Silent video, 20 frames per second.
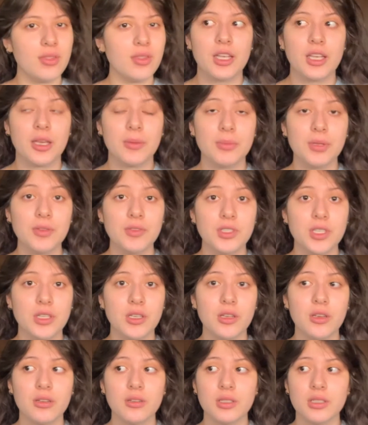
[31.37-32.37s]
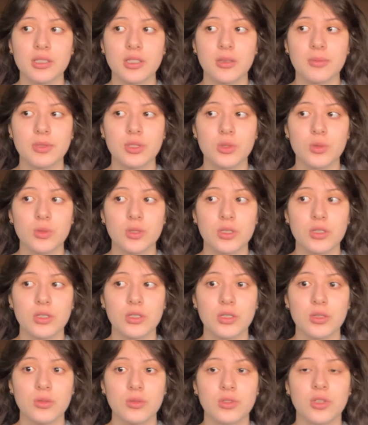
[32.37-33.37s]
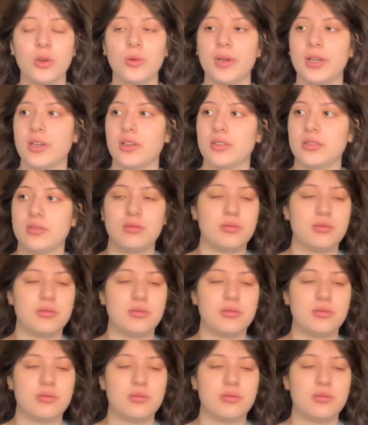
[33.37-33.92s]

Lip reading: Can't believe January is coming to a close. Oh, hang